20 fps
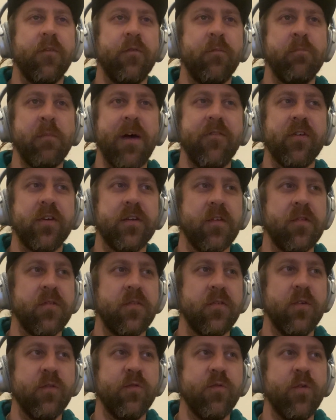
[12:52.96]
Mavic doesn't
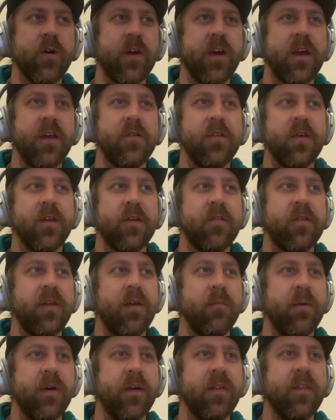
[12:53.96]
do 4K 60.
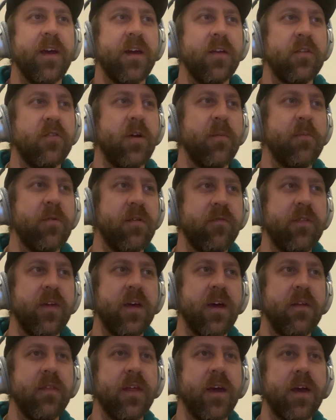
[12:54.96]
But like in terms of
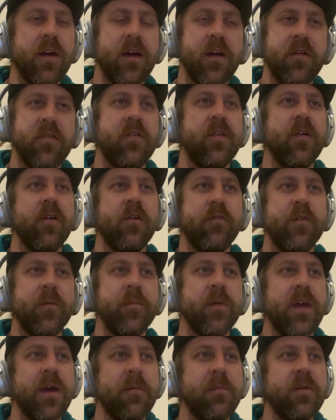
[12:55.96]
like a still from
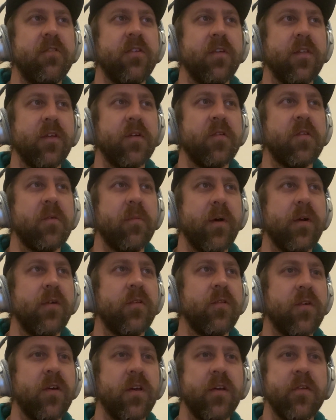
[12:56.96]
the image, it looks about
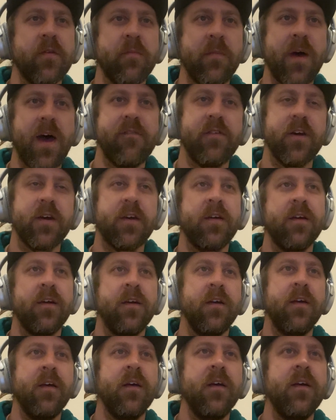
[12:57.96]
as good as a Mavic
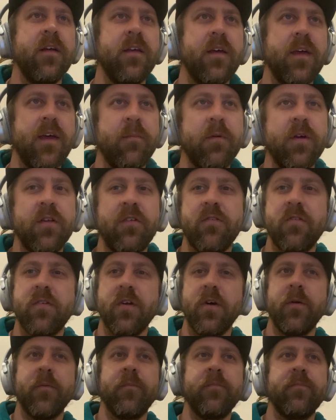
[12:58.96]
image.
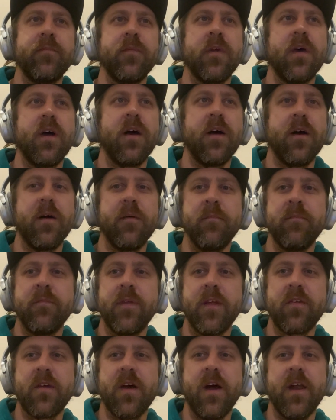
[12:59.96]
So
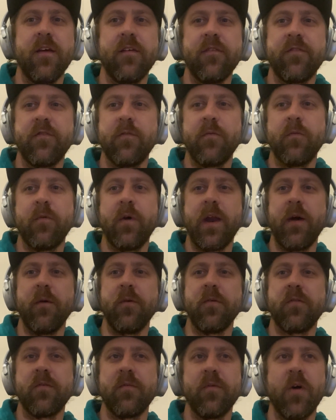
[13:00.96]
that's kind of what I
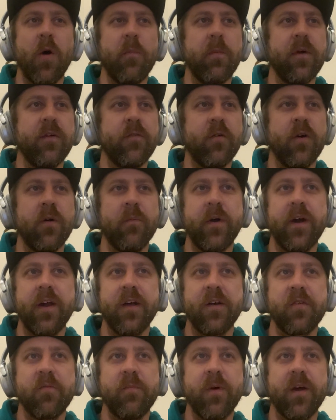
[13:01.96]
was hoping for and what I
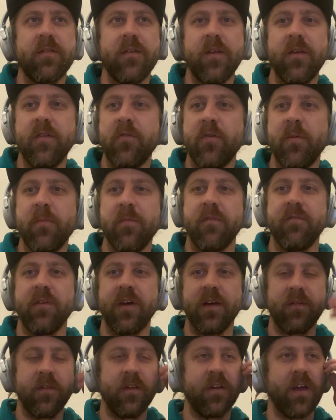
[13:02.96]
expected in terms of like the